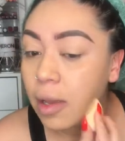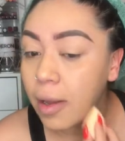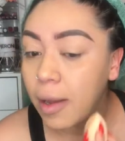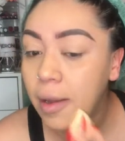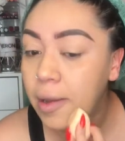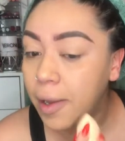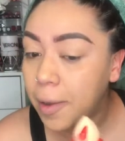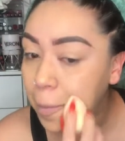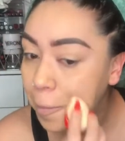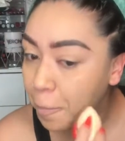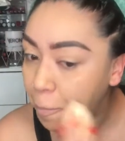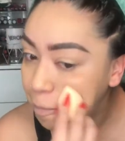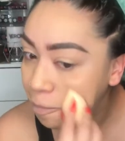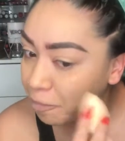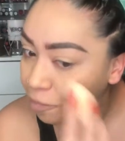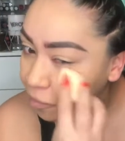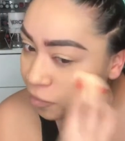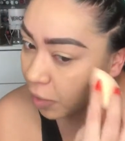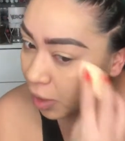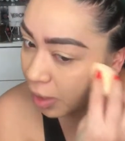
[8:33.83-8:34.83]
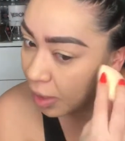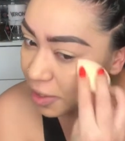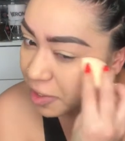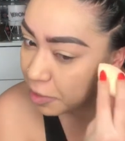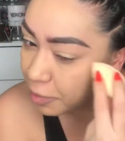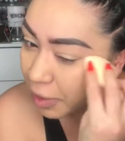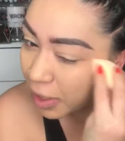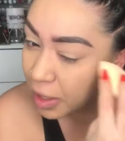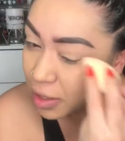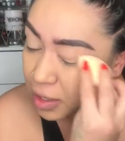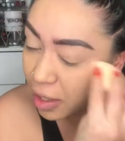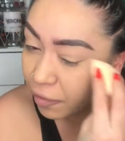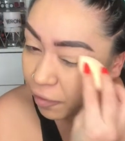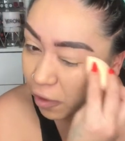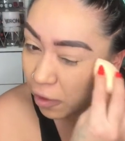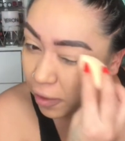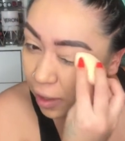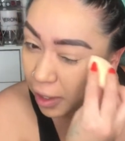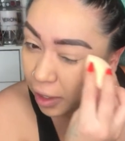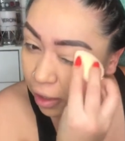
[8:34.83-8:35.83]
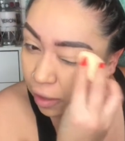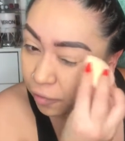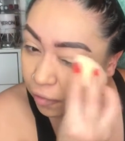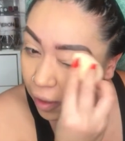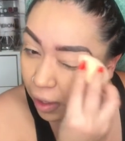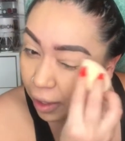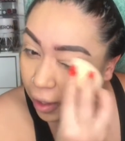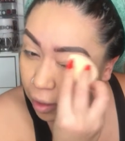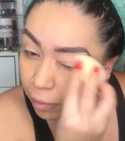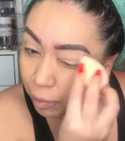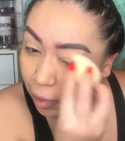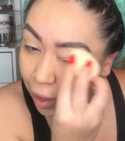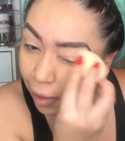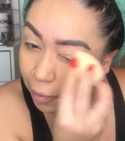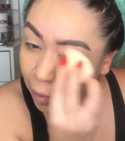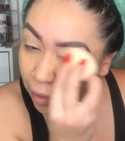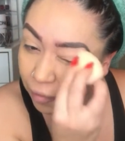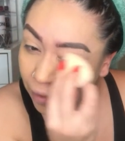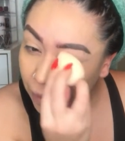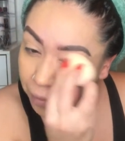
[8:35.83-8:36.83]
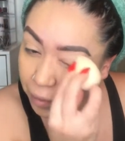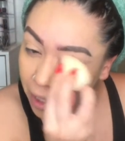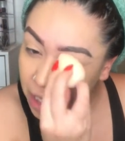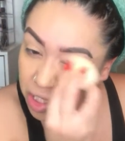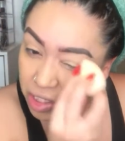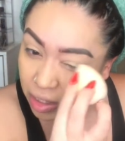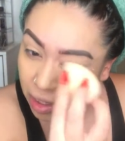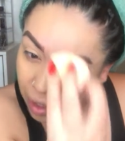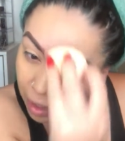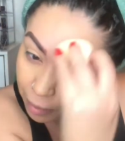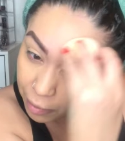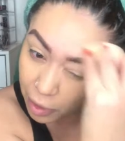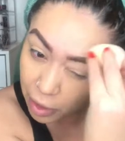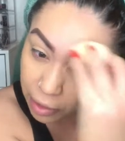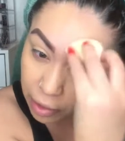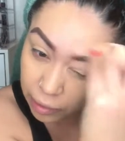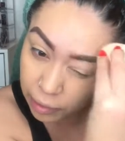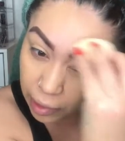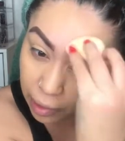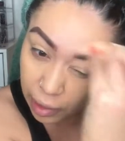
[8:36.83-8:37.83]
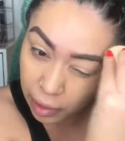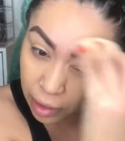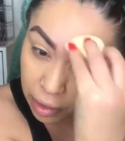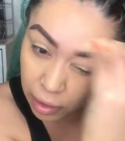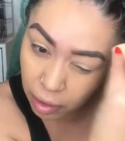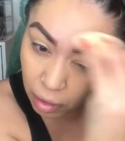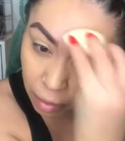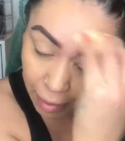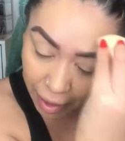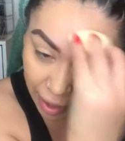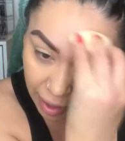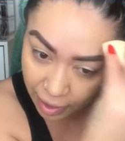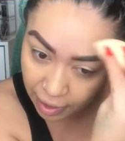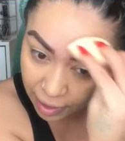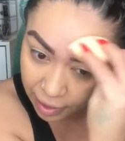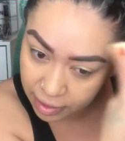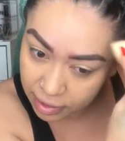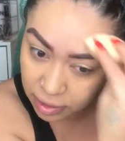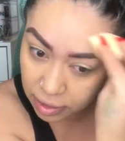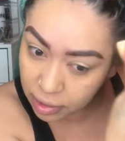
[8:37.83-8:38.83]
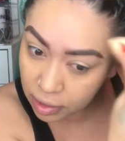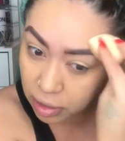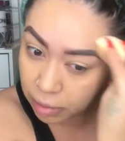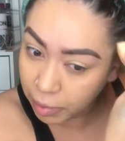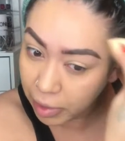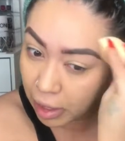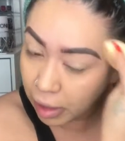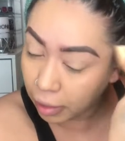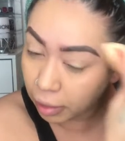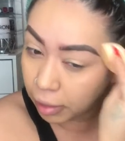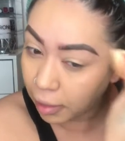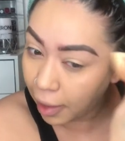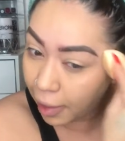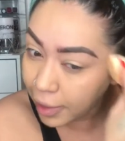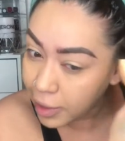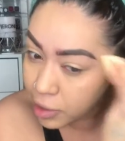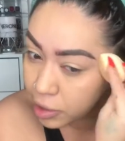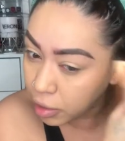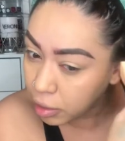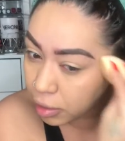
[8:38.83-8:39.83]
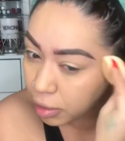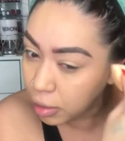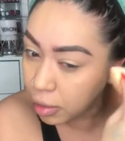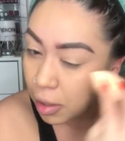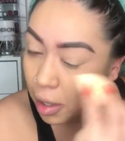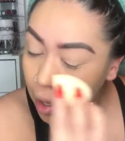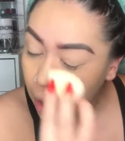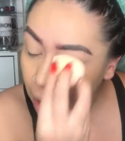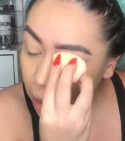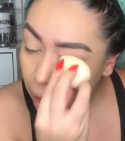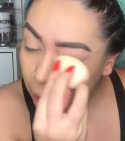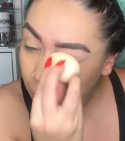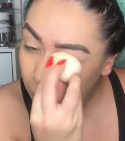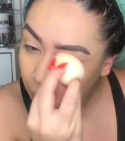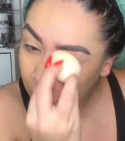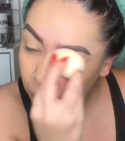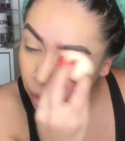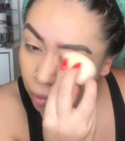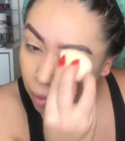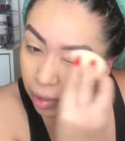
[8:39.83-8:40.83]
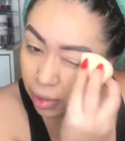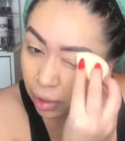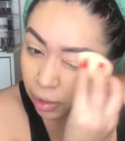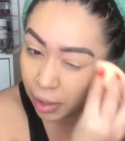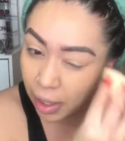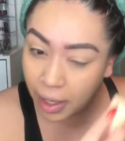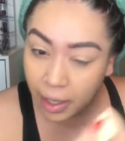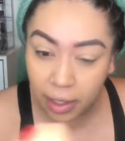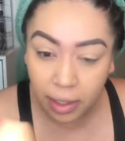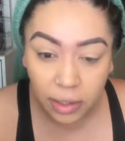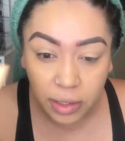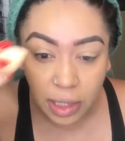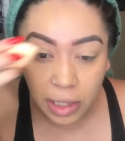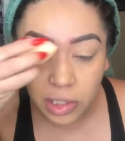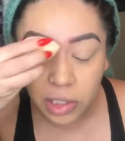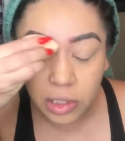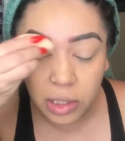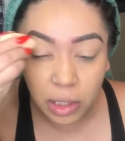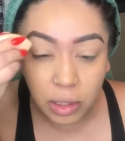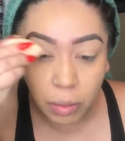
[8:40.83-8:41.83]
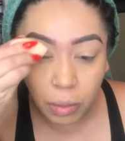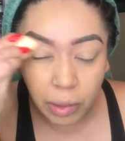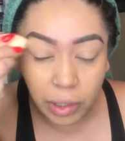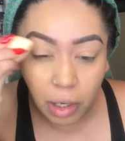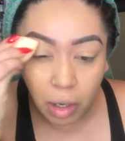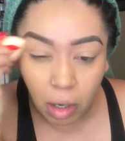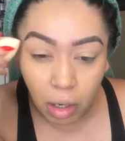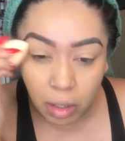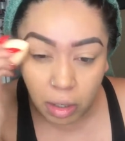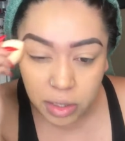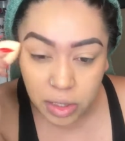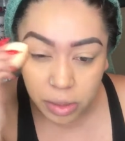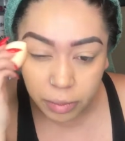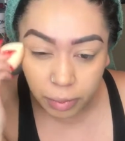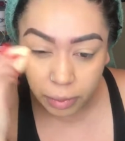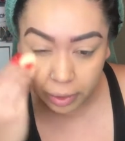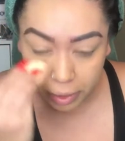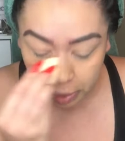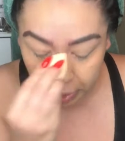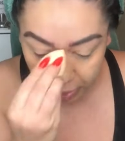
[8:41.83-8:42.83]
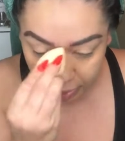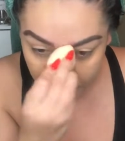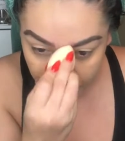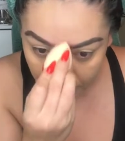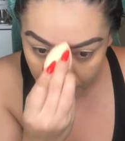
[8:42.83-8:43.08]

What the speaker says: off. Is because I feel like if I apply my foundation and I'm not doing anything on my eyes, it's gonna be lighter, and I don't want it light. I just kind of want it all to blend in